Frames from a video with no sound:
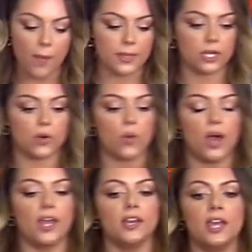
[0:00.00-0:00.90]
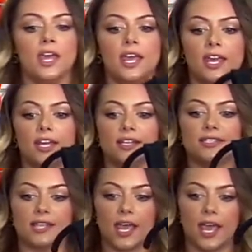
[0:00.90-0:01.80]
popular one
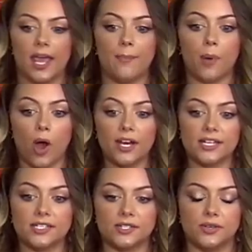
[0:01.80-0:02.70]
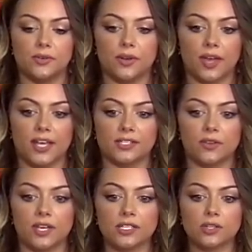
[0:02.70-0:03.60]
is a bodysuit. Okay,
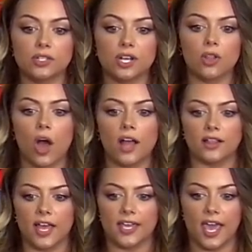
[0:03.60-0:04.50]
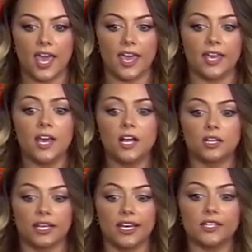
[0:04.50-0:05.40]
so this looks a lot like a
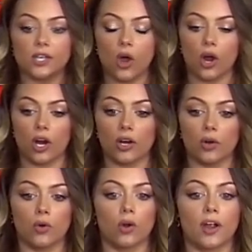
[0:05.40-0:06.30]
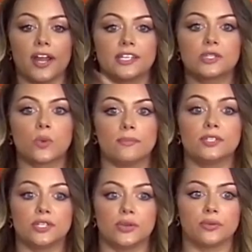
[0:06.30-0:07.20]
leotard or a
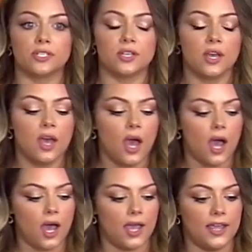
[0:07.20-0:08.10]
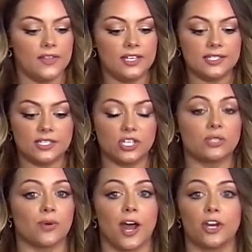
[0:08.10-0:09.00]
swimsuit. And this is
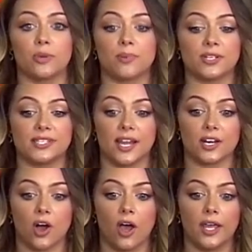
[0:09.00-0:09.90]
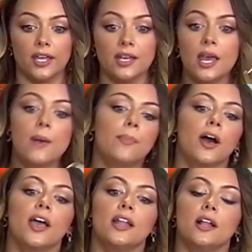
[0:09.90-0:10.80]
just 100% cotton,
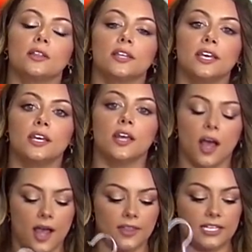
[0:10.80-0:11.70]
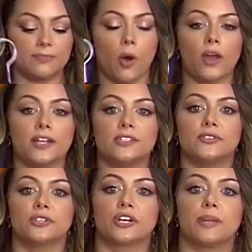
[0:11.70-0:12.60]
but these
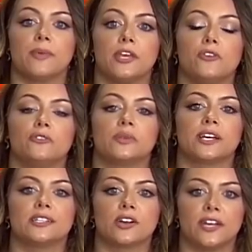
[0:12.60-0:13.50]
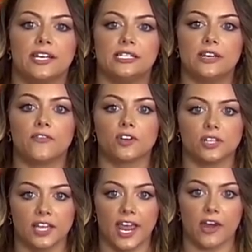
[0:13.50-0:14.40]
bodysuits are going to be huge because they're easy for
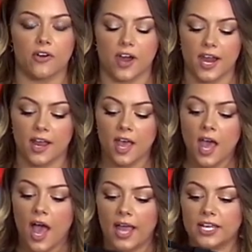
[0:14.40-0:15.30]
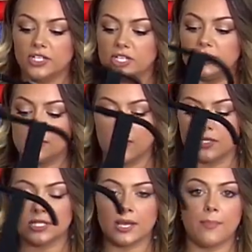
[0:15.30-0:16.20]
layering. I can just
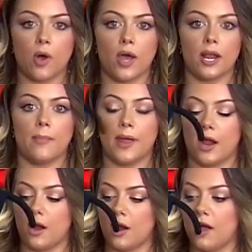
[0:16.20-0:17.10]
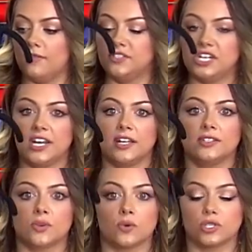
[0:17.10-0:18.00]
slip on a pair of
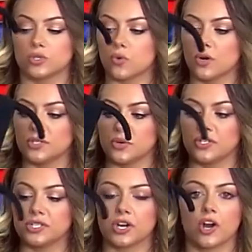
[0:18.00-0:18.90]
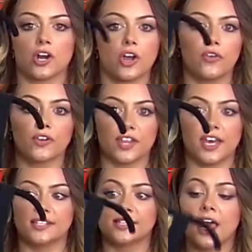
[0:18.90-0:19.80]
jeans or shorts or skirt over
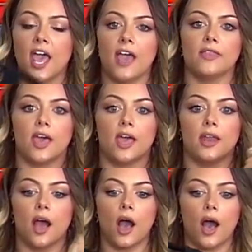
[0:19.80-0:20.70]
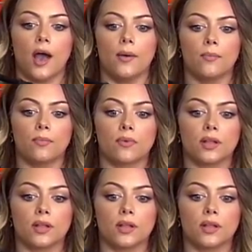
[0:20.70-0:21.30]
this, and then